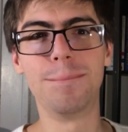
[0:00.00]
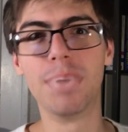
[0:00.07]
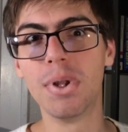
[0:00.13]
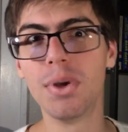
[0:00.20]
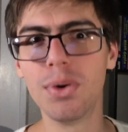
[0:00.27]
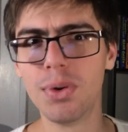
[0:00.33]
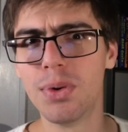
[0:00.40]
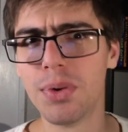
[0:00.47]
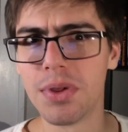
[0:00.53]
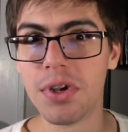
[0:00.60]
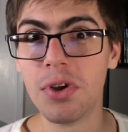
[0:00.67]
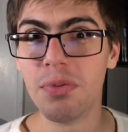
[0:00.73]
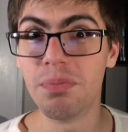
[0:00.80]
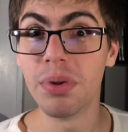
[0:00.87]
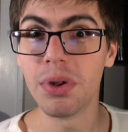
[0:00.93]
blue, the
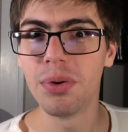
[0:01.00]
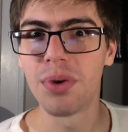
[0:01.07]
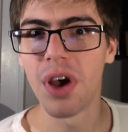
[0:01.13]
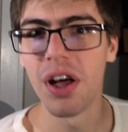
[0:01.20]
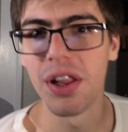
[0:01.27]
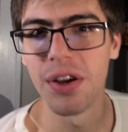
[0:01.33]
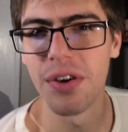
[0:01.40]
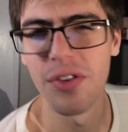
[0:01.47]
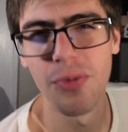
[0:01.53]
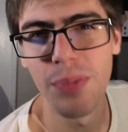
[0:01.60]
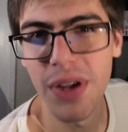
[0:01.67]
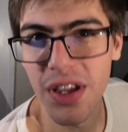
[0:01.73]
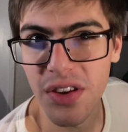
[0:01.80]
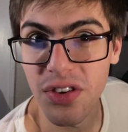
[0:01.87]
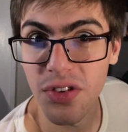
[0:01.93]
new blue colors
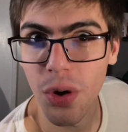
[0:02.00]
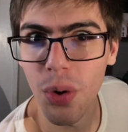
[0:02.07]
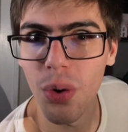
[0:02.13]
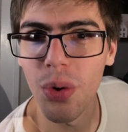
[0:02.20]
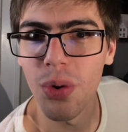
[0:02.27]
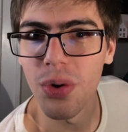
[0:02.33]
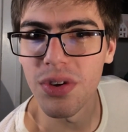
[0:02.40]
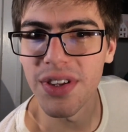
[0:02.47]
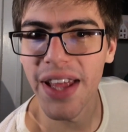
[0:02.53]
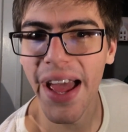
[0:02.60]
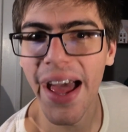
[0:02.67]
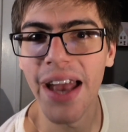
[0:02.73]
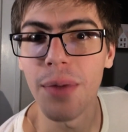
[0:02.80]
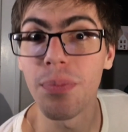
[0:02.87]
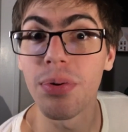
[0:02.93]
being sold
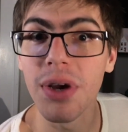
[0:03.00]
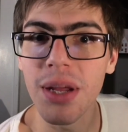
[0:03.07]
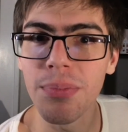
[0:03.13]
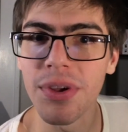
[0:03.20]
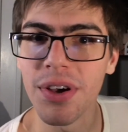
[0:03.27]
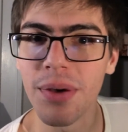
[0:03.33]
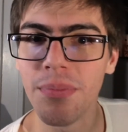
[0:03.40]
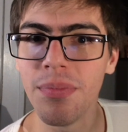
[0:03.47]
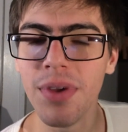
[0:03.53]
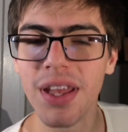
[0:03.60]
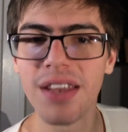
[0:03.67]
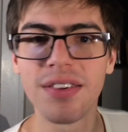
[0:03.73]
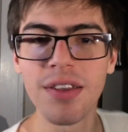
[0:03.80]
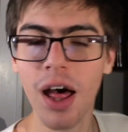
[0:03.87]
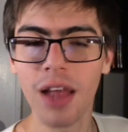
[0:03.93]
at a premium.
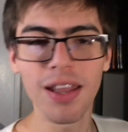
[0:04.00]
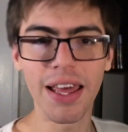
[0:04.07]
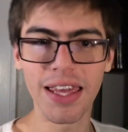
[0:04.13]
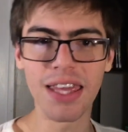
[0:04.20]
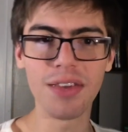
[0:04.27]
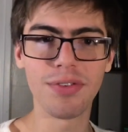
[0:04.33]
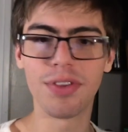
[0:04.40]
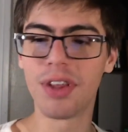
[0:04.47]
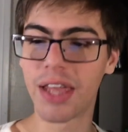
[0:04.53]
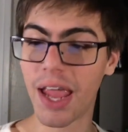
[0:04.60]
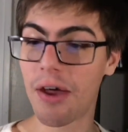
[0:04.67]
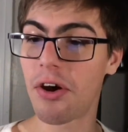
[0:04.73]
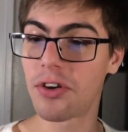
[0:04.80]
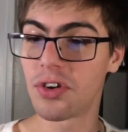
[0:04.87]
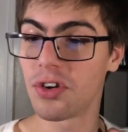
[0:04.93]
It is not like even the
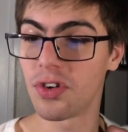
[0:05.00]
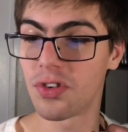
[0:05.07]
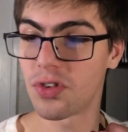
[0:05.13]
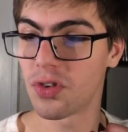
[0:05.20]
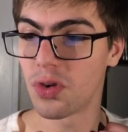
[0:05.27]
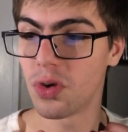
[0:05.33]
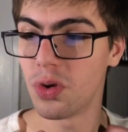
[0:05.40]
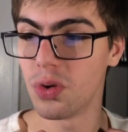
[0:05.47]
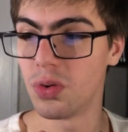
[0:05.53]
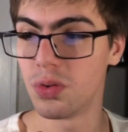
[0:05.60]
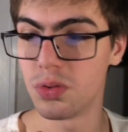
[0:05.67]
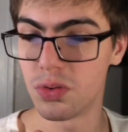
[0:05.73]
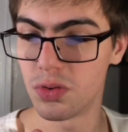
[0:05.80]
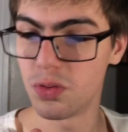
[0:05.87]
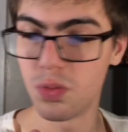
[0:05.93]
characters
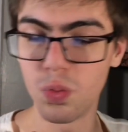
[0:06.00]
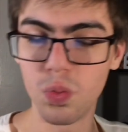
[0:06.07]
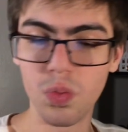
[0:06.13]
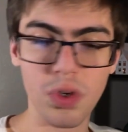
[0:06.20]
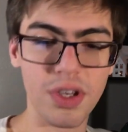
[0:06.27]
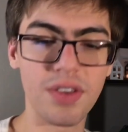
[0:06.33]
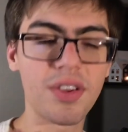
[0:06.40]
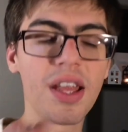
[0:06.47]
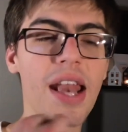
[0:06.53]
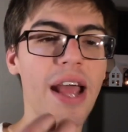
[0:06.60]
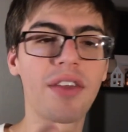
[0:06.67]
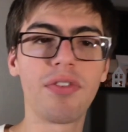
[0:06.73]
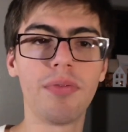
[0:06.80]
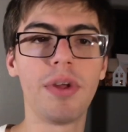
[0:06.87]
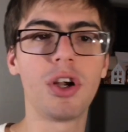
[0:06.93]
who
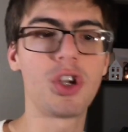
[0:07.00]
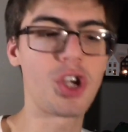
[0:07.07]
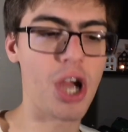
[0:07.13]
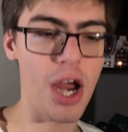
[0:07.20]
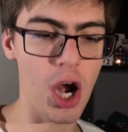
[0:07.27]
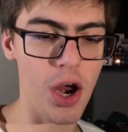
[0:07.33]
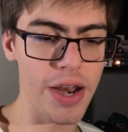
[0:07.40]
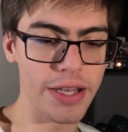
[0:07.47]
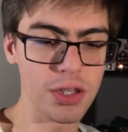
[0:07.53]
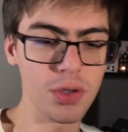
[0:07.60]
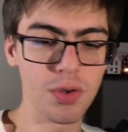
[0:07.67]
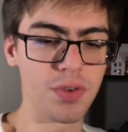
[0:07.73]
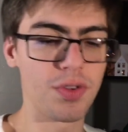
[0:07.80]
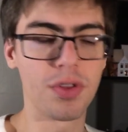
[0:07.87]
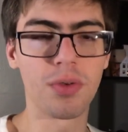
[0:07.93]
disconnect from their chair and
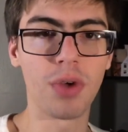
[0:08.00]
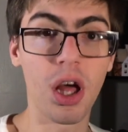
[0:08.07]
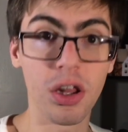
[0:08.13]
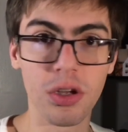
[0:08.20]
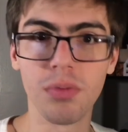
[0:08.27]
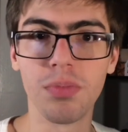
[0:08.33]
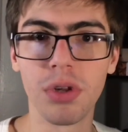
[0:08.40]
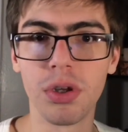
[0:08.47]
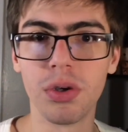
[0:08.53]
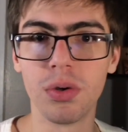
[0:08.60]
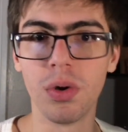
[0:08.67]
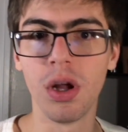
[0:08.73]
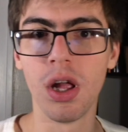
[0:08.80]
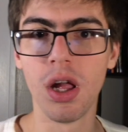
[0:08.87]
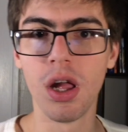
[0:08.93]
lose the color
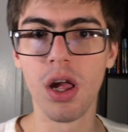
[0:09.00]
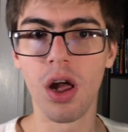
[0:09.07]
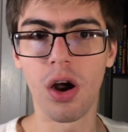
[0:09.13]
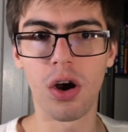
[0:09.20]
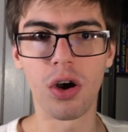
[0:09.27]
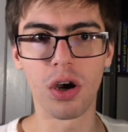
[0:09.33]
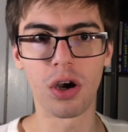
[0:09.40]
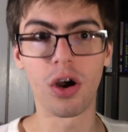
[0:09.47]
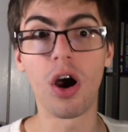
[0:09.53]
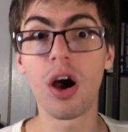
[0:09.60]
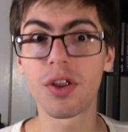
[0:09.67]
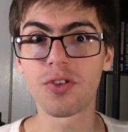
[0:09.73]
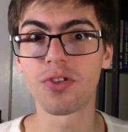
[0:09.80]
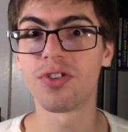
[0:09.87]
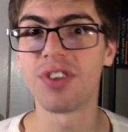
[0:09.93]
blue are
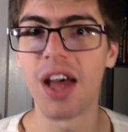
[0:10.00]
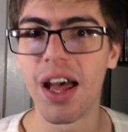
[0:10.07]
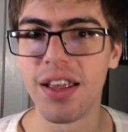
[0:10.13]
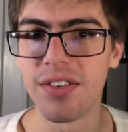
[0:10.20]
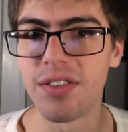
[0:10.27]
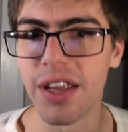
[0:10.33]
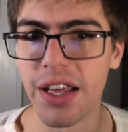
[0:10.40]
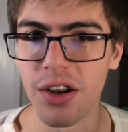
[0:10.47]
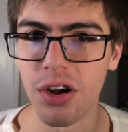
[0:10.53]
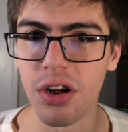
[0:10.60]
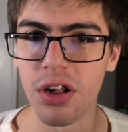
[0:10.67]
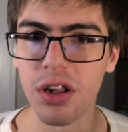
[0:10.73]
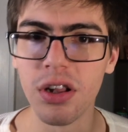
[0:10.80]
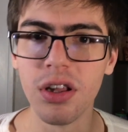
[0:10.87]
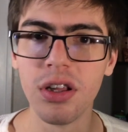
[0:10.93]
ostracized at
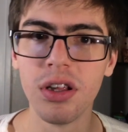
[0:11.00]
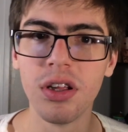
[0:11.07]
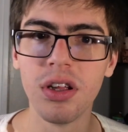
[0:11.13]
all.